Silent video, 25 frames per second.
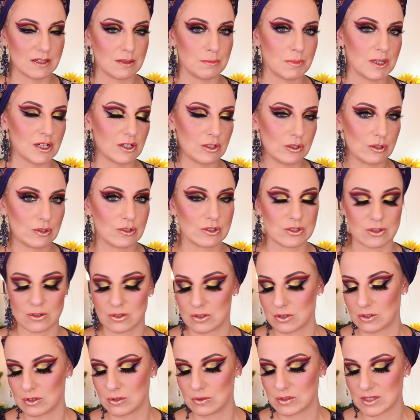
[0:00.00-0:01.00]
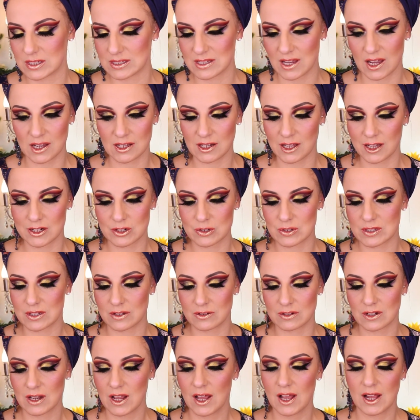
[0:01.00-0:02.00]
in the middle you could also use as highlighters
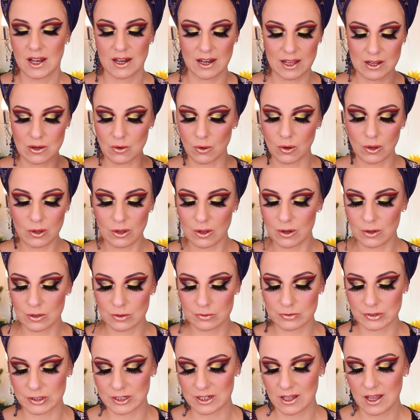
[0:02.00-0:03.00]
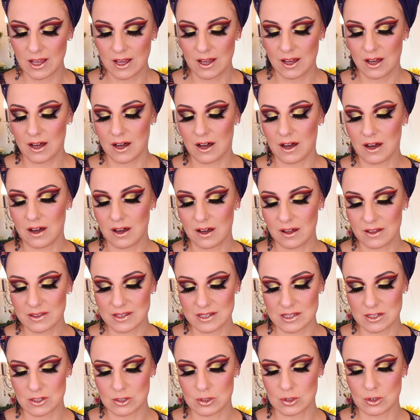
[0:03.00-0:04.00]
on like all over. Oh,
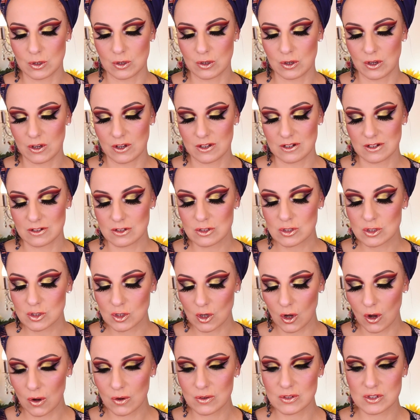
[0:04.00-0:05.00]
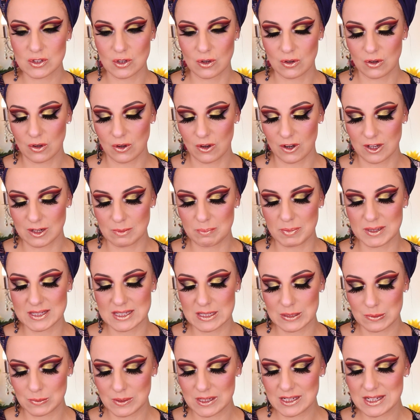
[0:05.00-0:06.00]
this is so good. So, so good. But
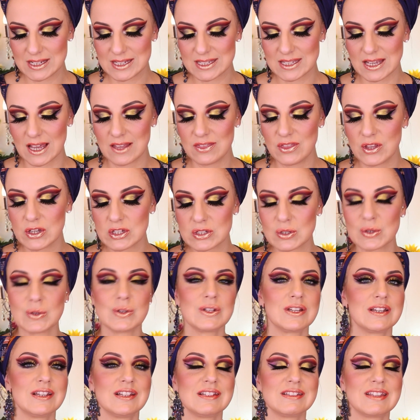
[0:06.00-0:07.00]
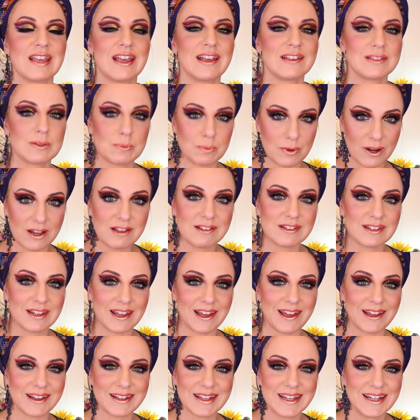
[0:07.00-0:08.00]
sweeties, this goodness has a price
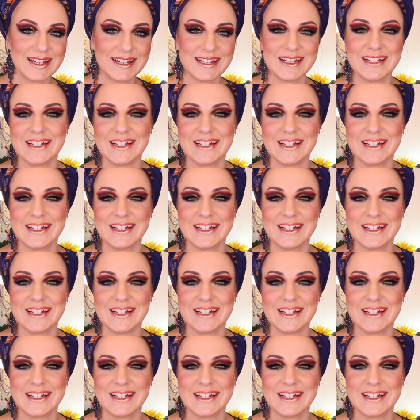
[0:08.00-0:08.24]
tag.